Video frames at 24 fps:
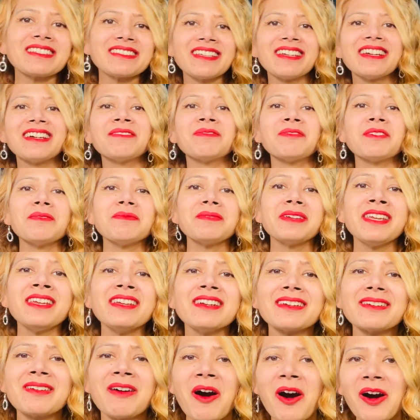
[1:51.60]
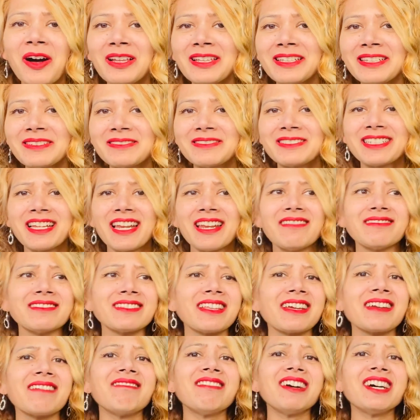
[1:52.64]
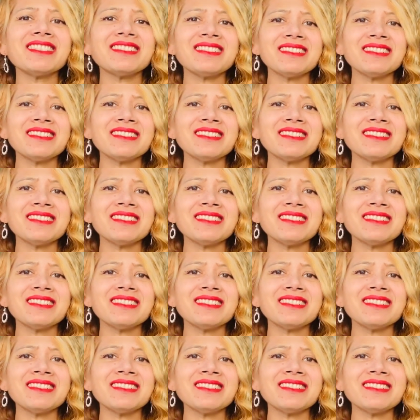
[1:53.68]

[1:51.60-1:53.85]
they're from here, Hollywood. And I was like, what